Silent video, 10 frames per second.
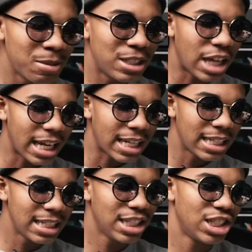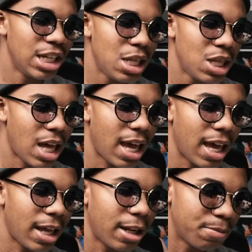Jaden, she
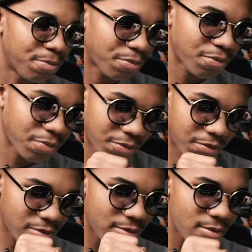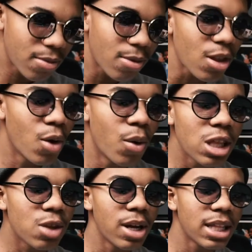said, what
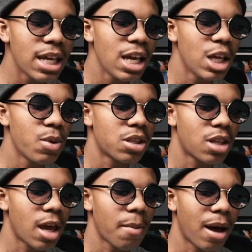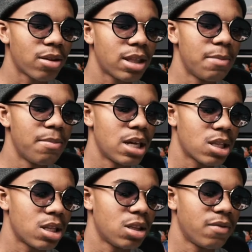is one thing you would say about the
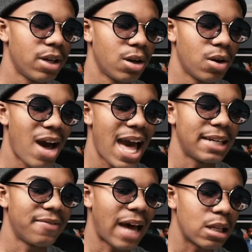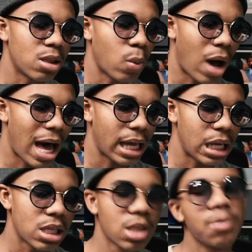business field
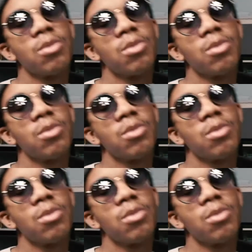advice-wise?